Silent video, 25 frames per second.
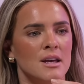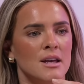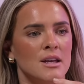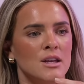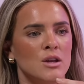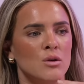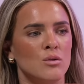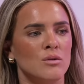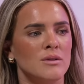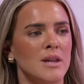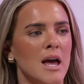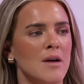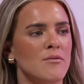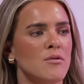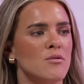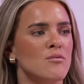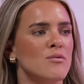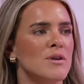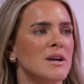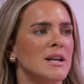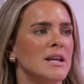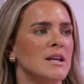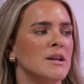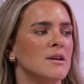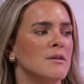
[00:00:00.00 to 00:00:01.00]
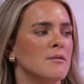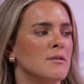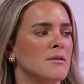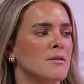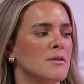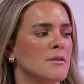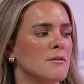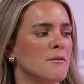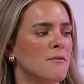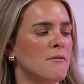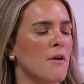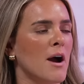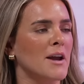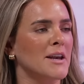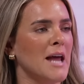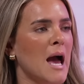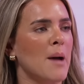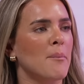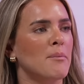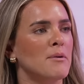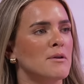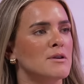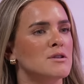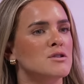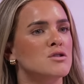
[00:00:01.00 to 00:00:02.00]
you'll never really find
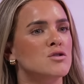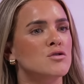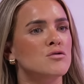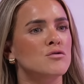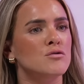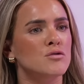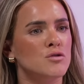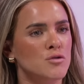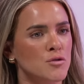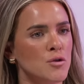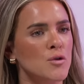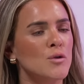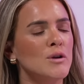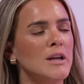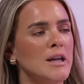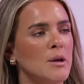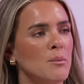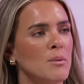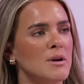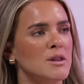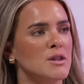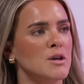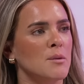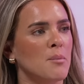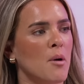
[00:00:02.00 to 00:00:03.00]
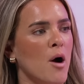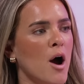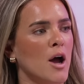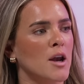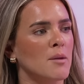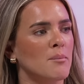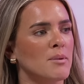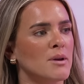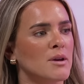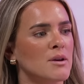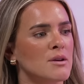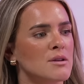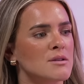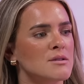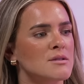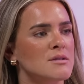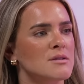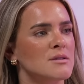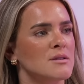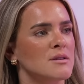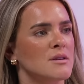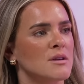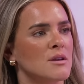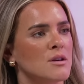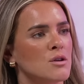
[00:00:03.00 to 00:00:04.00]
happiness tr truly with your partner
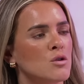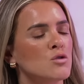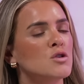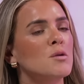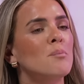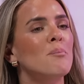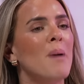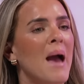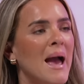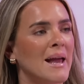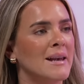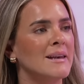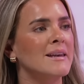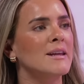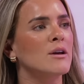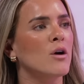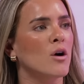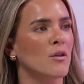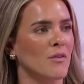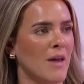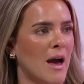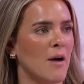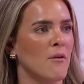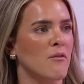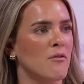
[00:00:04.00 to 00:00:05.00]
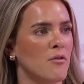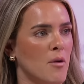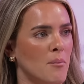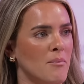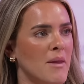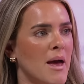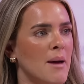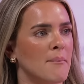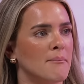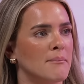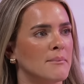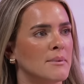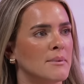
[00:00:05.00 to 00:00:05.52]
because you're depending on that from them.